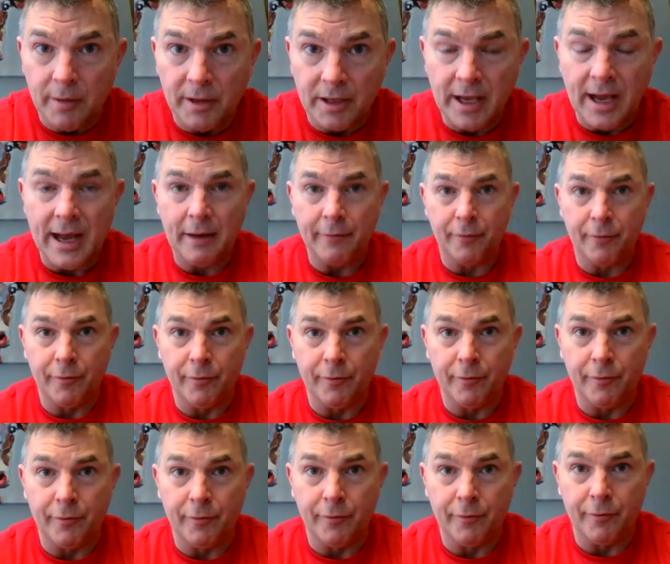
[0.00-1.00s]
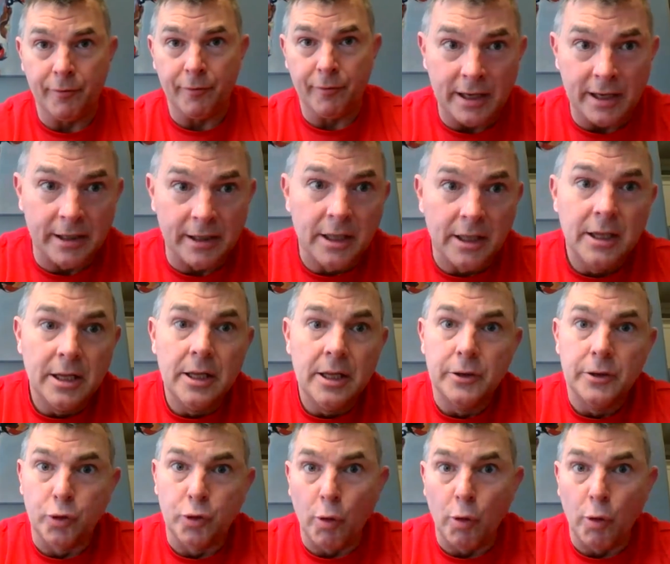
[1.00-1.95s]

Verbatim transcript: A guy from South Carolina